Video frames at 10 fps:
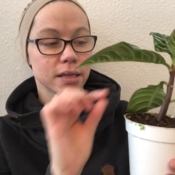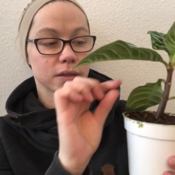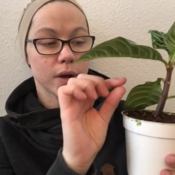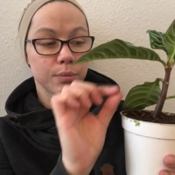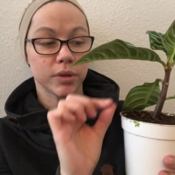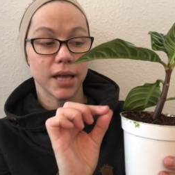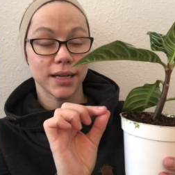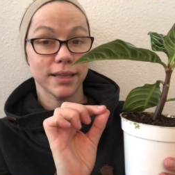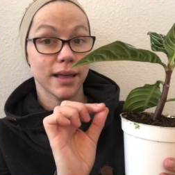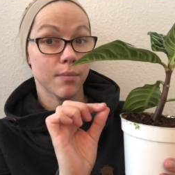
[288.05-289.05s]
So I
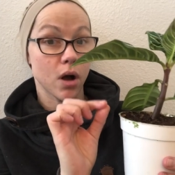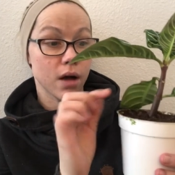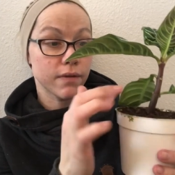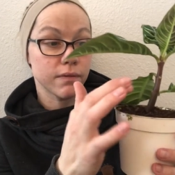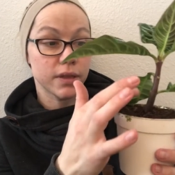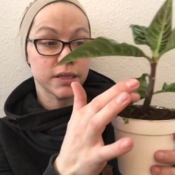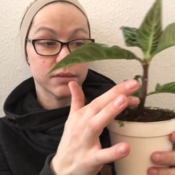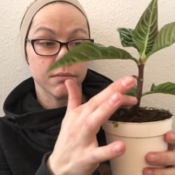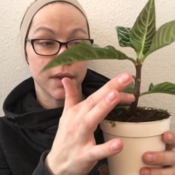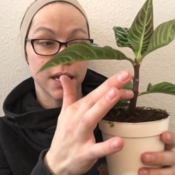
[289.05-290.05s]
plucked them off of
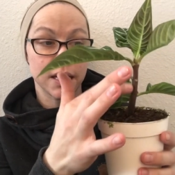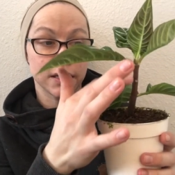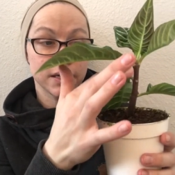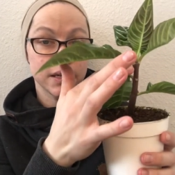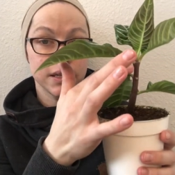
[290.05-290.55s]
this main